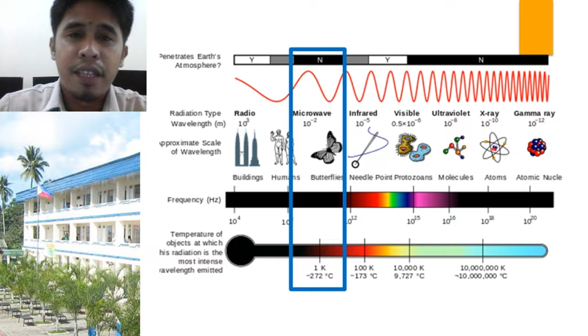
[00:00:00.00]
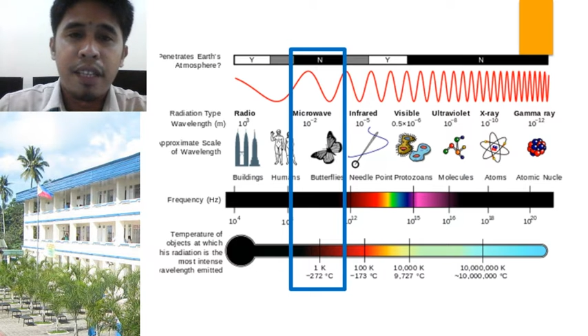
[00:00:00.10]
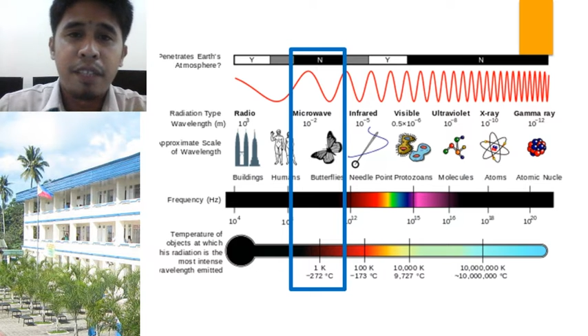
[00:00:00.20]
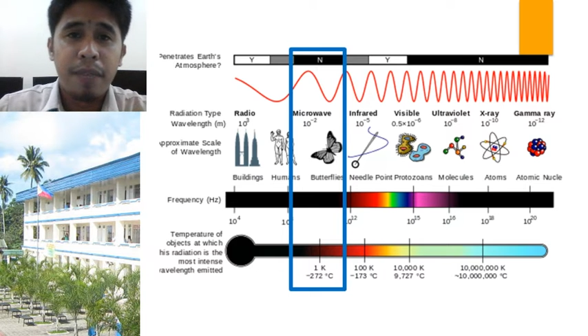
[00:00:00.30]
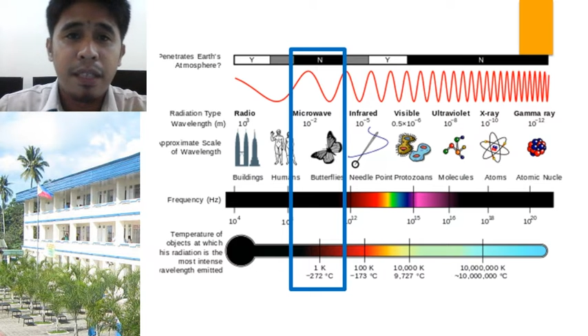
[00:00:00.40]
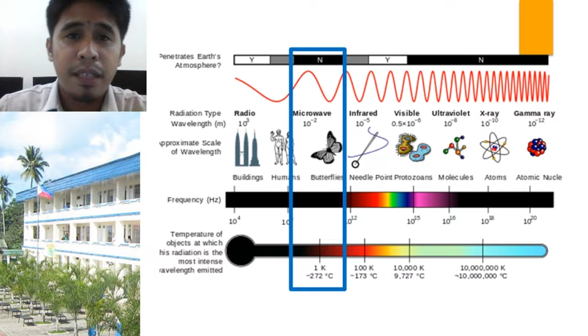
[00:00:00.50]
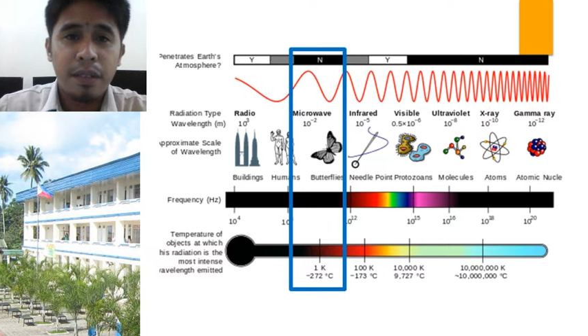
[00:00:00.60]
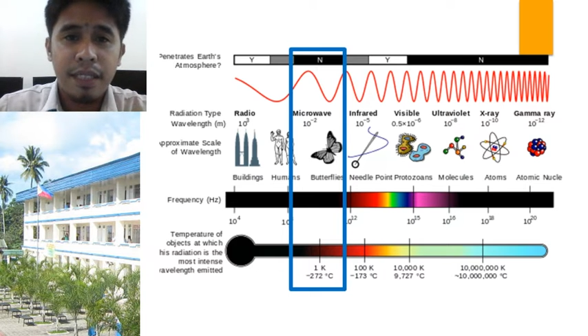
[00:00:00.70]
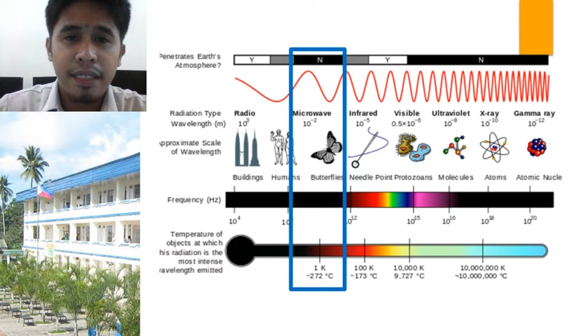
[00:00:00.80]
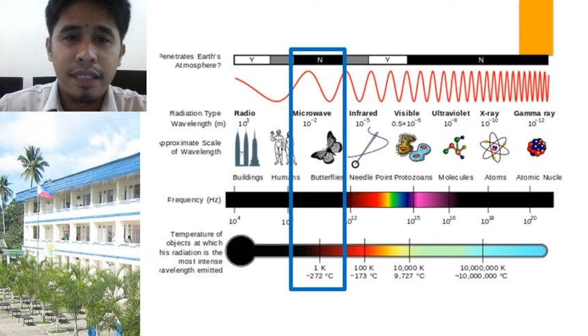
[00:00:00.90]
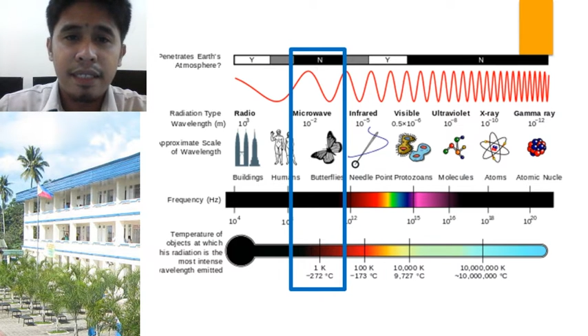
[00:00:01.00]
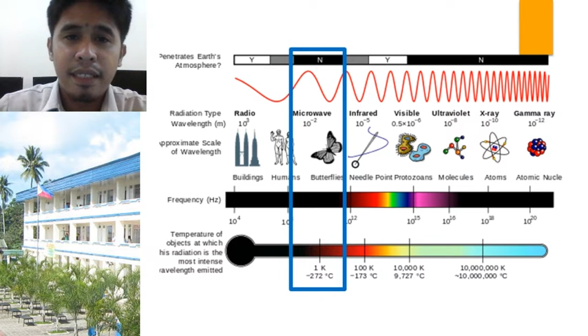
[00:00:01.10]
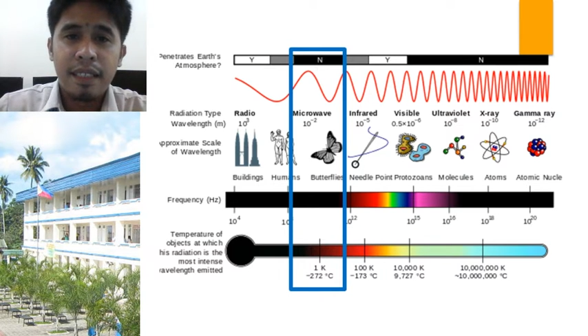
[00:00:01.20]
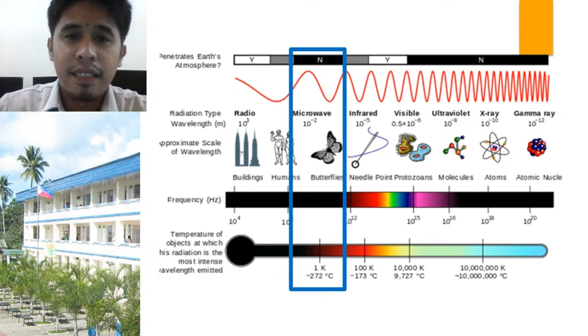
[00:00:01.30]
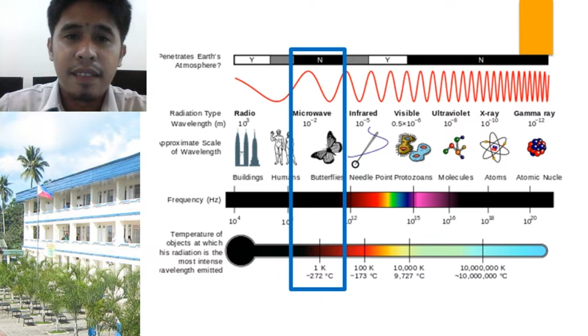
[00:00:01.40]
You may notice
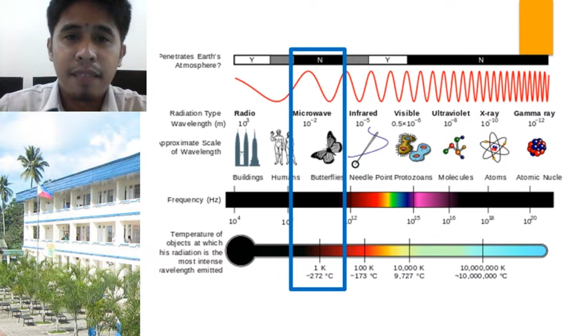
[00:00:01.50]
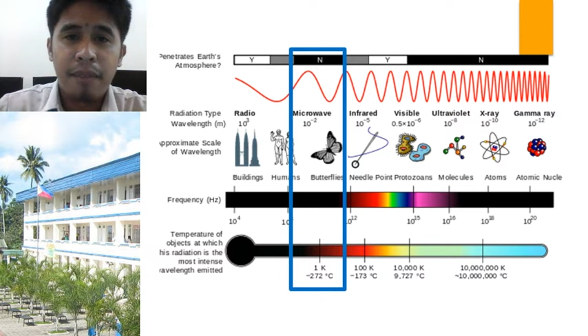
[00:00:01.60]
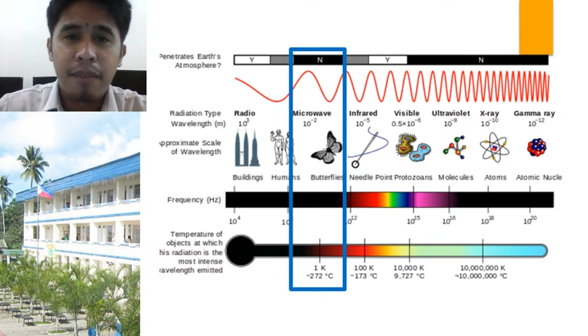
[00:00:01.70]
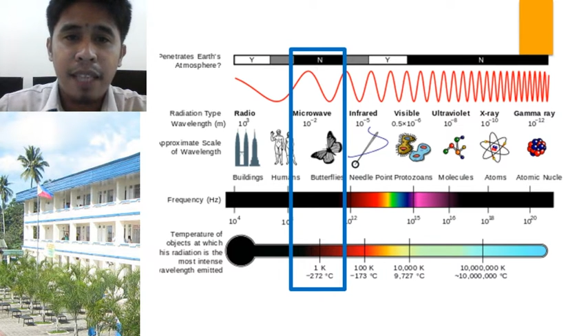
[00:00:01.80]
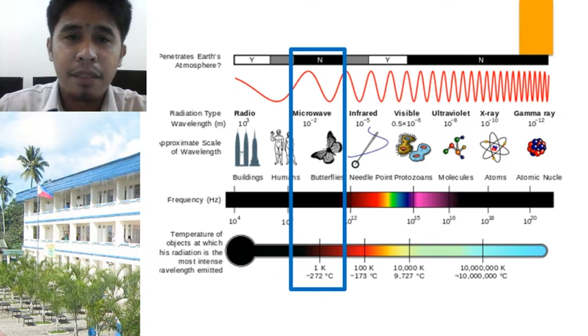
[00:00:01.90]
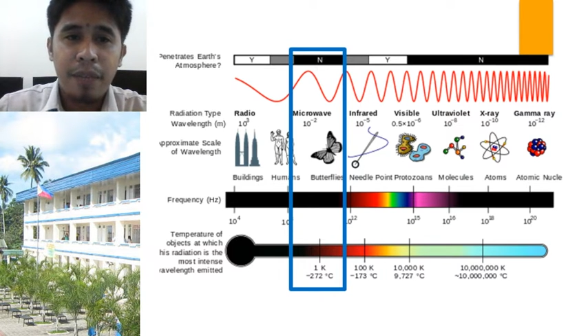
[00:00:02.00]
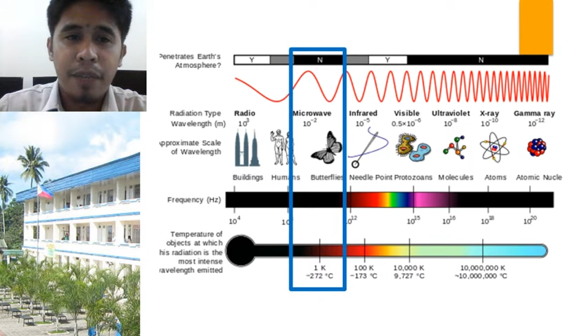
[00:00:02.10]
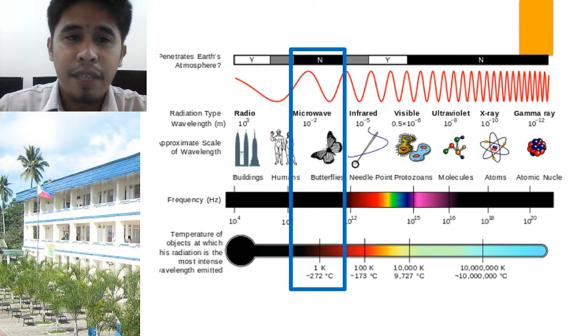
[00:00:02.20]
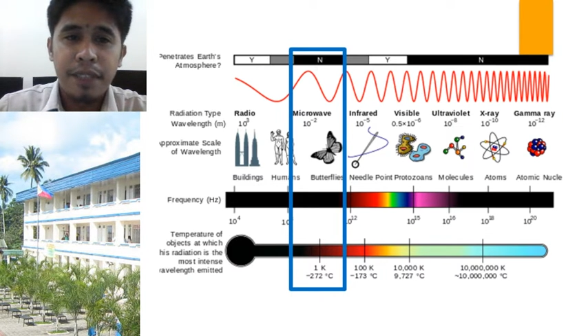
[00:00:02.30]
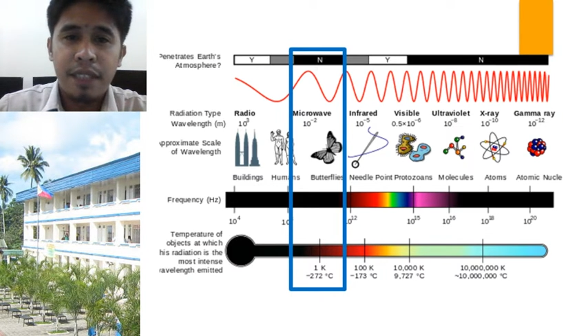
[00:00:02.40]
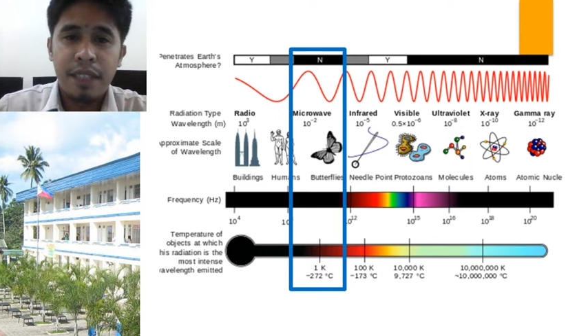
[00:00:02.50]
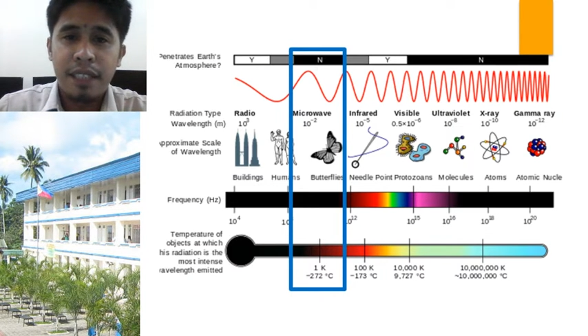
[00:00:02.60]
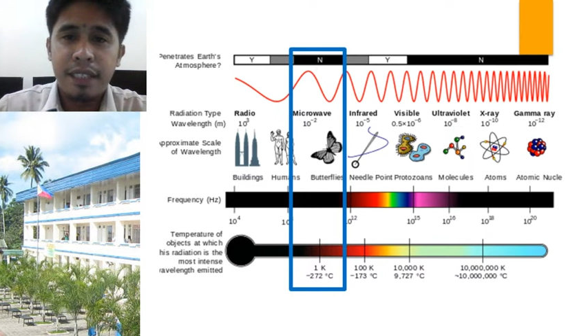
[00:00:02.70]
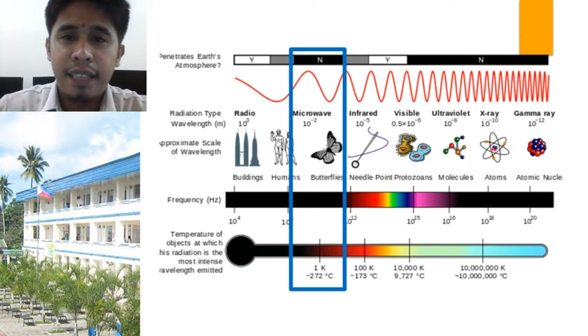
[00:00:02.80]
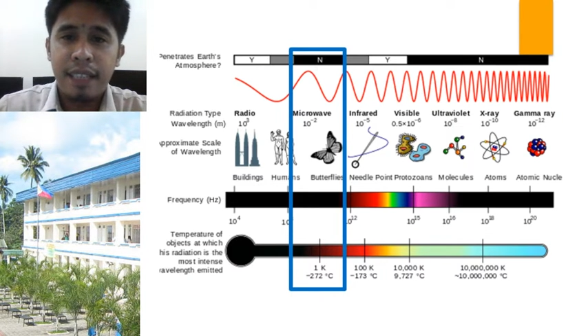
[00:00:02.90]
that microwaves are
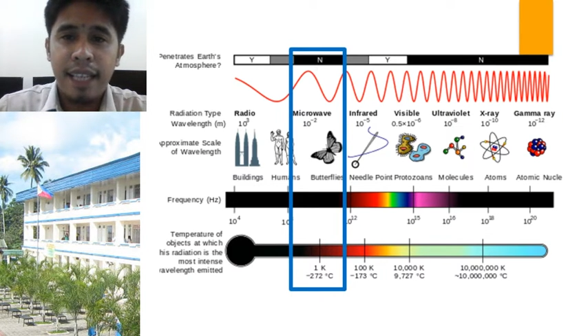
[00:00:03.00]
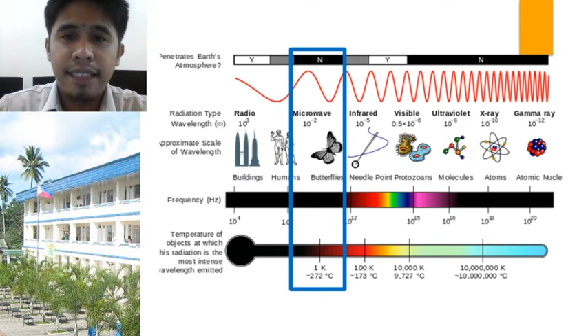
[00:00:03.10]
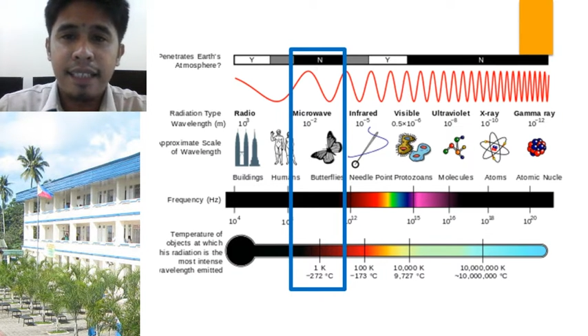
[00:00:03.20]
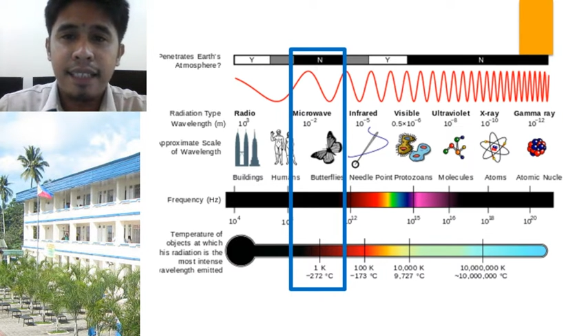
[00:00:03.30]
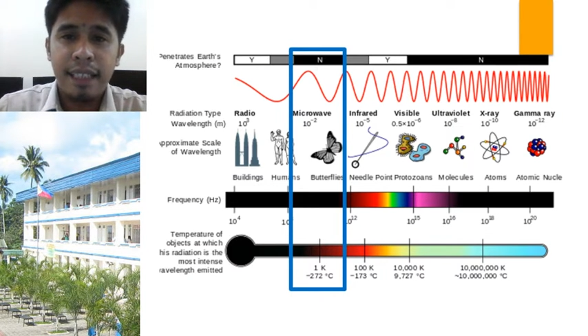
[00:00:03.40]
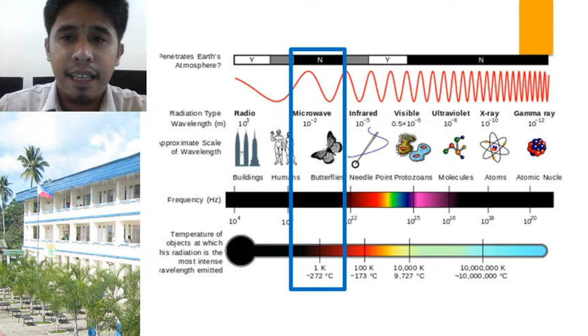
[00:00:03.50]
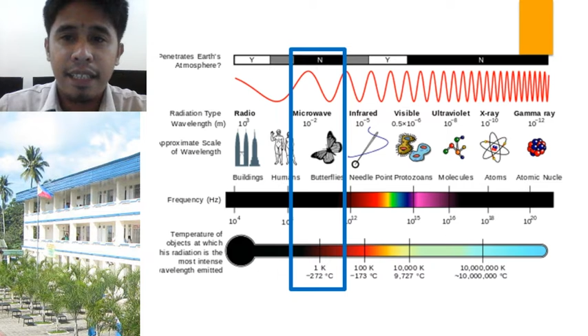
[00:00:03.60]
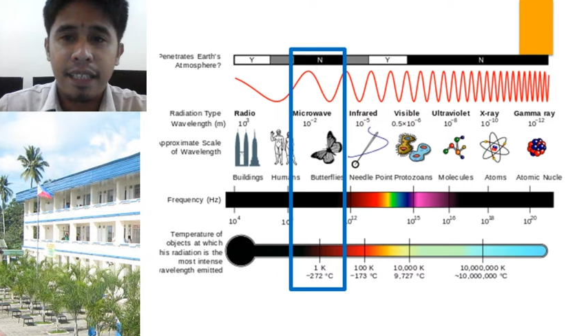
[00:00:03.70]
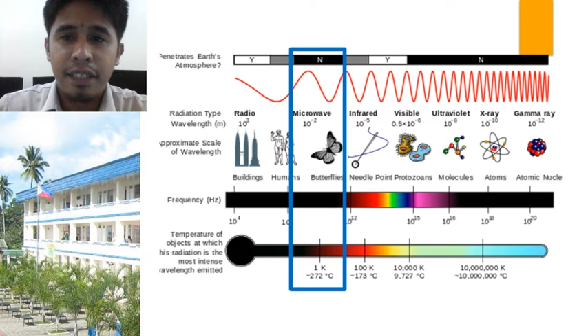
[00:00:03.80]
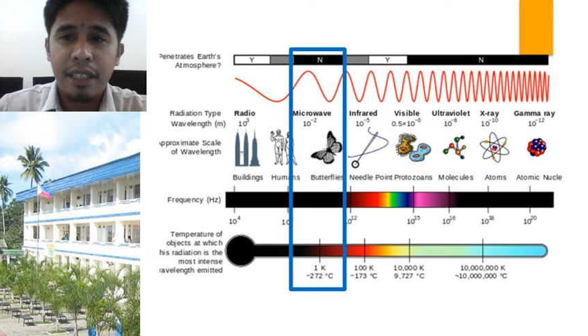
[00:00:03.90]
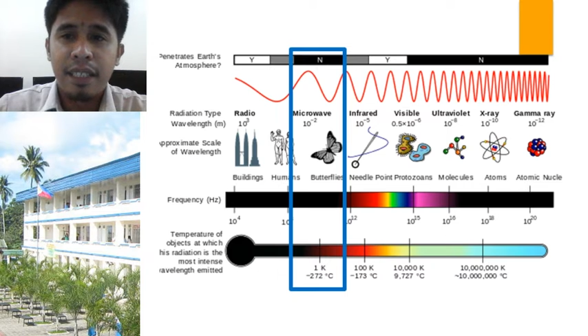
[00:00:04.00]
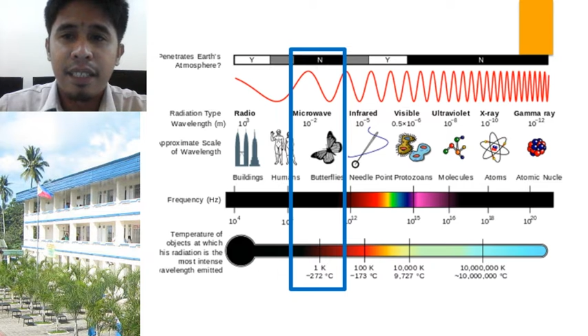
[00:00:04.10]
slightly higher